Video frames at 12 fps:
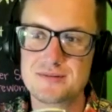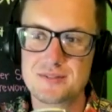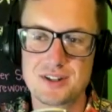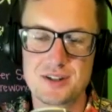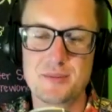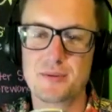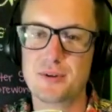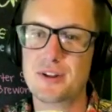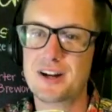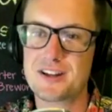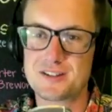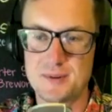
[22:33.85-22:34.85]
I'm gonna be real
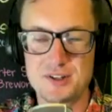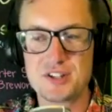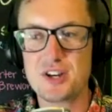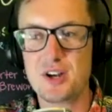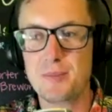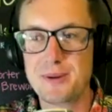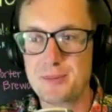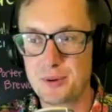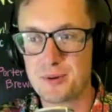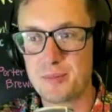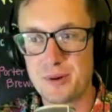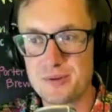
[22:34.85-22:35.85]
on, especially tall people who
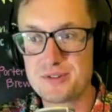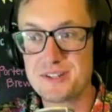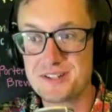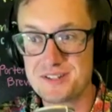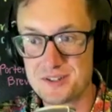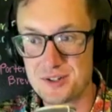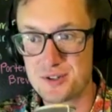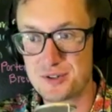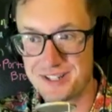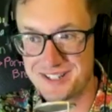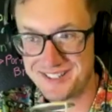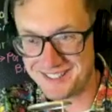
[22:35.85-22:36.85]
are post knee surgery.